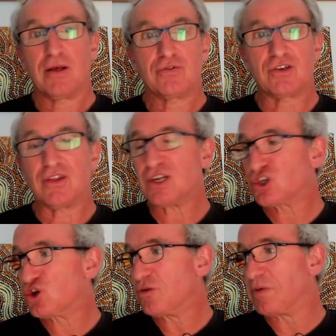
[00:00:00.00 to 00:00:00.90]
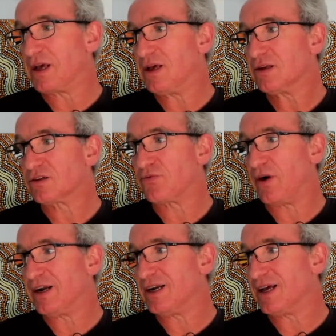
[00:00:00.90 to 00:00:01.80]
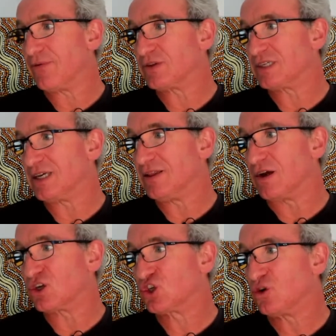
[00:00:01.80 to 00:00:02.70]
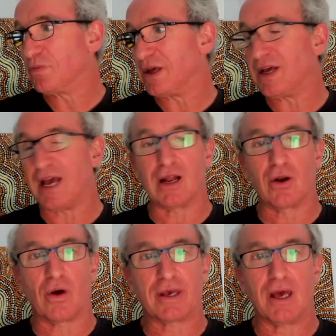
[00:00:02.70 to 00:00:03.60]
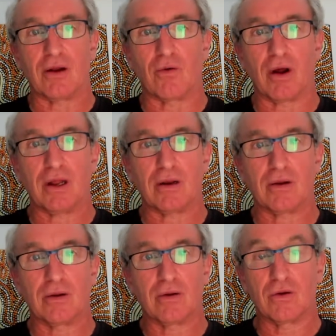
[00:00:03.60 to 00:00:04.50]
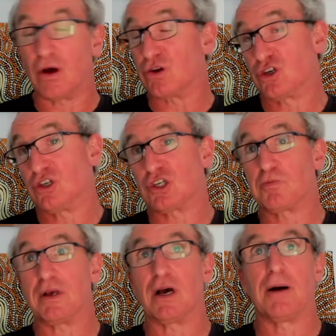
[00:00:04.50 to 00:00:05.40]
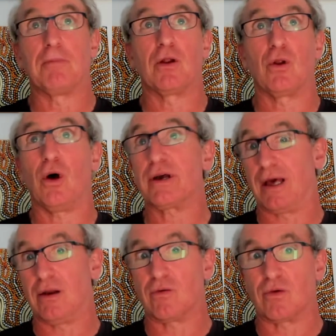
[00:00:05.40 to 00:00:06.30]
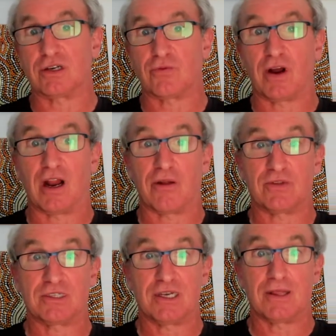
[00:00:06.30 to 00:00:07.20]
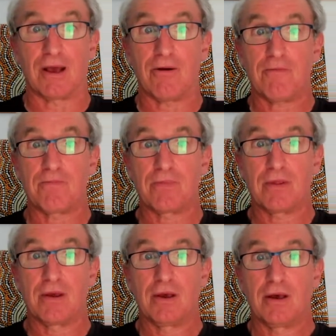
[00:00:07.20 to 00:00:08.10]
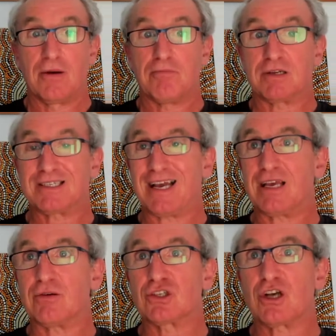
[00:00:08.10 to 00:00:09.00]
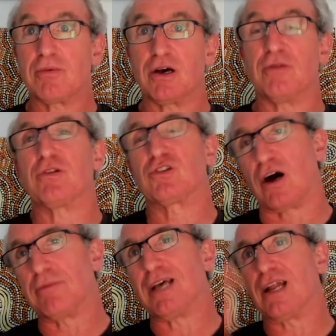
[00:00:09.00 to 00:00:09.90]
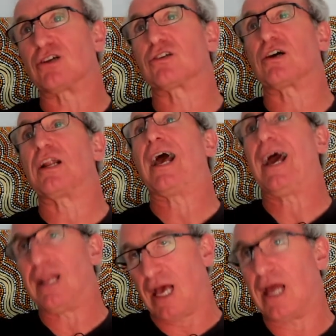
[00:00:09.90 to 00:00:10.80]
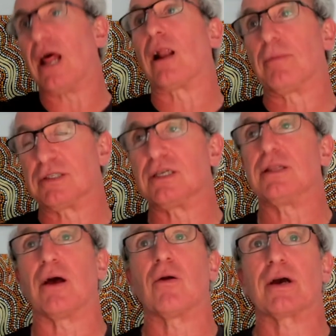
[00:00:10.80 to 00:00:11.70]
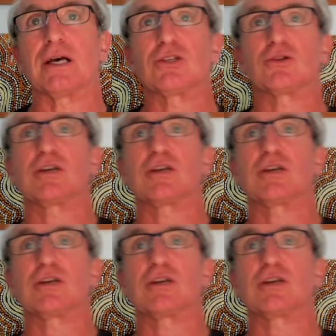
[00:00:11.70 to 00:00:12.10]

So that should be, to find it if it's in there, it should be n log n, right? No, it should just be log n, right, to find out if it's in there. But it's taking some times n because I'm going to add n elements in there. Okay, so it's